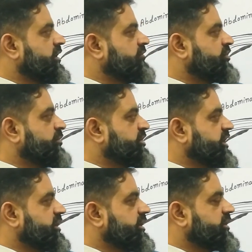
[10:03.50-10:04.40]
From
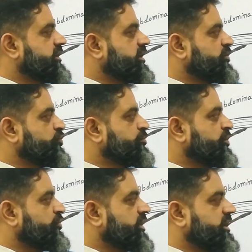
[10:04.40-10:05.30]
trachea there are two
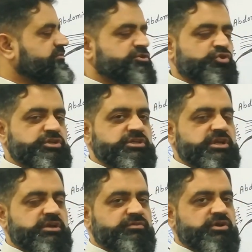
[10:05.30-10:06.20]
bronchi which
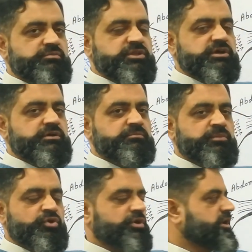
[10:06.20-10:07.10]
originate from the
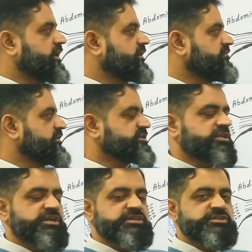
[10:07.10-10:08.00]
bronchi which
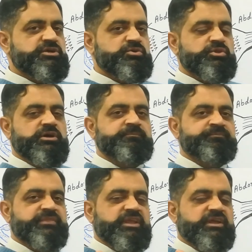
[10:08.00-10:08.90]
leads into the
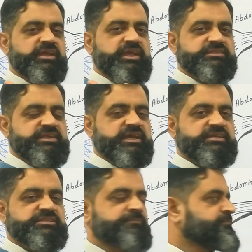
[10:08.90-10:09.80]
air
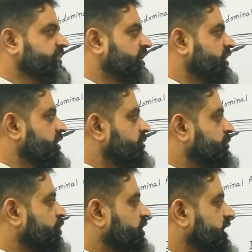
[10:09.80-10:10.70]
sacs.
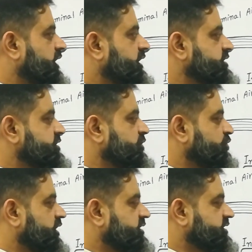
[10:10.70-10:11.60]
Bronchi leads
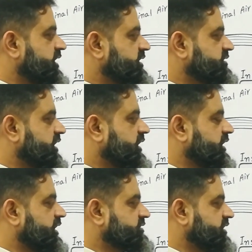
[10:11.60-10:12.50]
into air sacs and
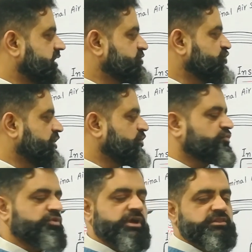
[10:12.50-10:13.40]
air sacs join
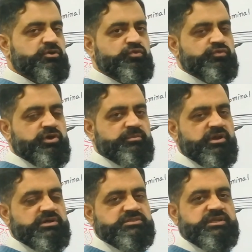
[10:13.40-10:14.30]
together to form
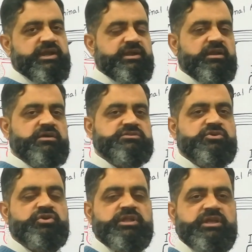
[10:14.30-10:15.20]
lungs and lungs
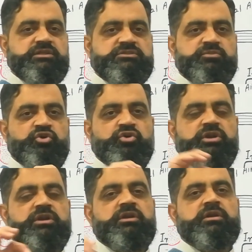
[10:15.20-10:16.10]
contain
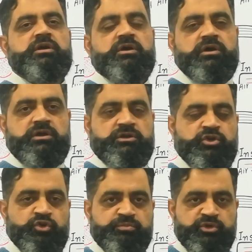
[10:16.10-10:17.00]
small uh,
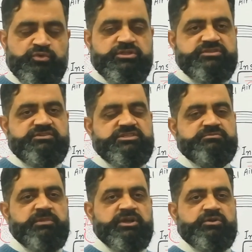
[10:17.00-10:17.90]
tubules, which
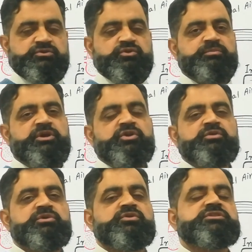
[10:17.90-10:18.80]
microscopic
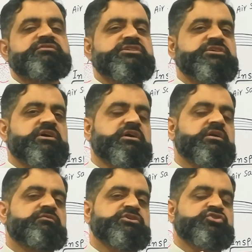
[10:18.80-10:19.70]
tubules, which are
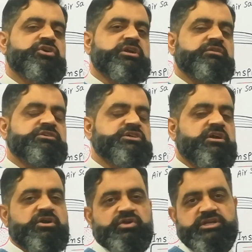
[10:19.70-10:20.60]
which which are
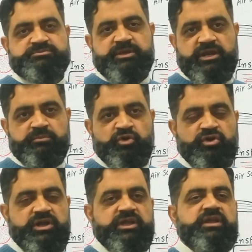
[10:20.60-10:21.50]
known as
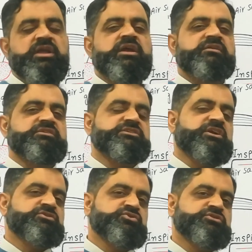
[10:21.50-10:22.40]
parabronchi, which are
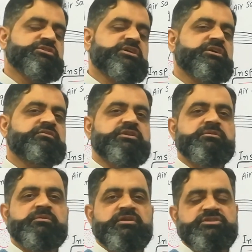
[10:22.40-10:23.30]
associated with
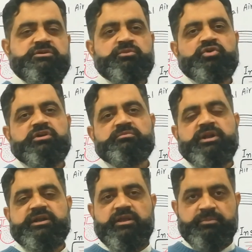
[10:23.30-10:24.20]
rich amount of
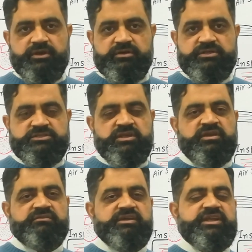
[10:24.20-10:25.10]
blood capillaries,
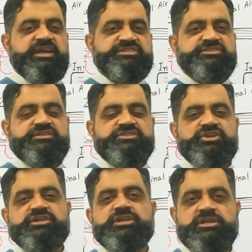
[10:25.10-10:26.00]
where gaseous
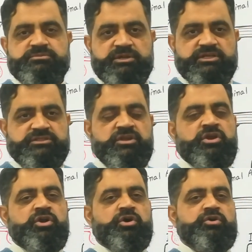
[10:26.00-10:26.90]
exchange takes place.
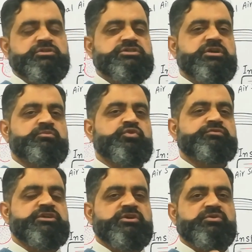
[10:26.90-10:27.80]
Oxygen
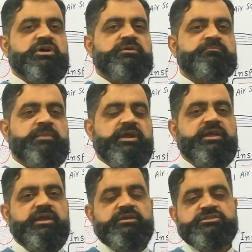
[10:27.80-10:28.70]
moves into the blood
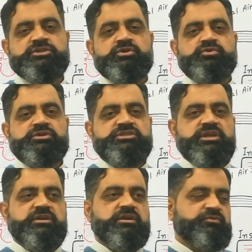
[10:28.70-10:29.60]
and CO2 is
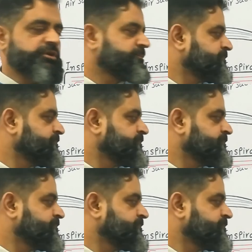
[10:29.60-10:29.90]
taken away.